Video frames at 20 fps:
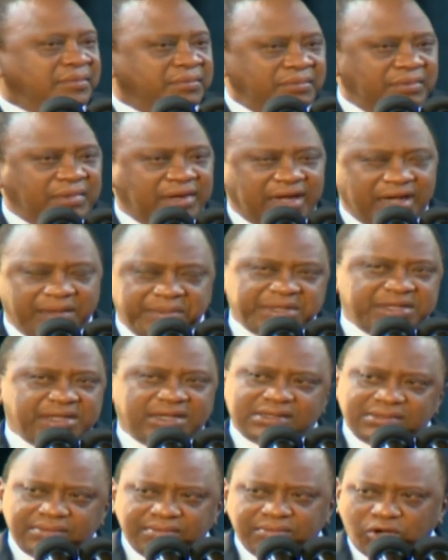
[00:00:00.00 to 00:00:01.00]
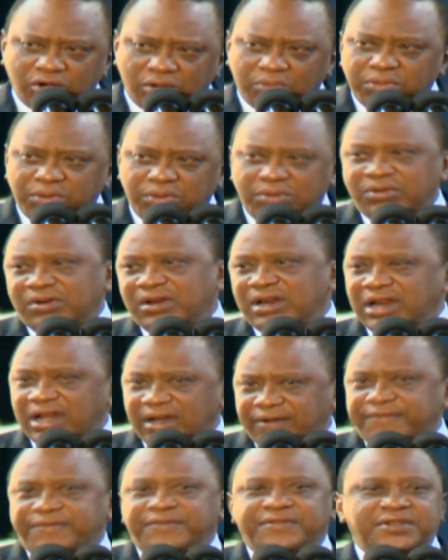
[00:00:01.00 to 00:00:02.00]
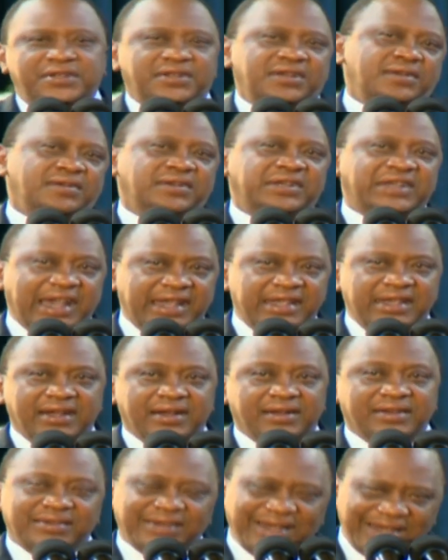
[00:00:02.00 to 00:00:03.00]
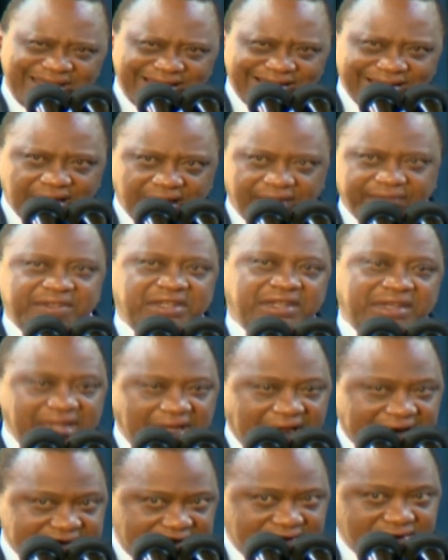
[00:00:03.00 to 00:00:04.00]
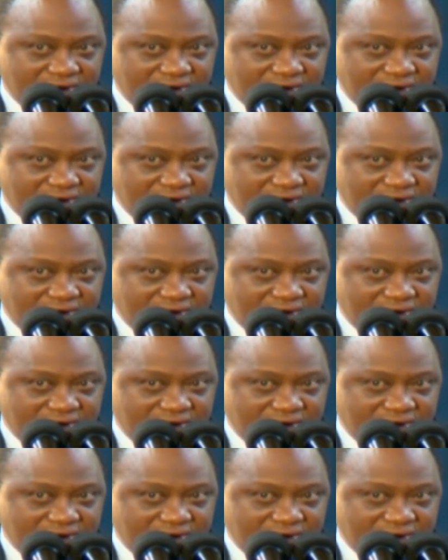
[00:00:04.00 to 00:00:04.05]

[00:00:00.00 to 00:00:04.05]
But I am certain Bob loved Kenya. He loved it as his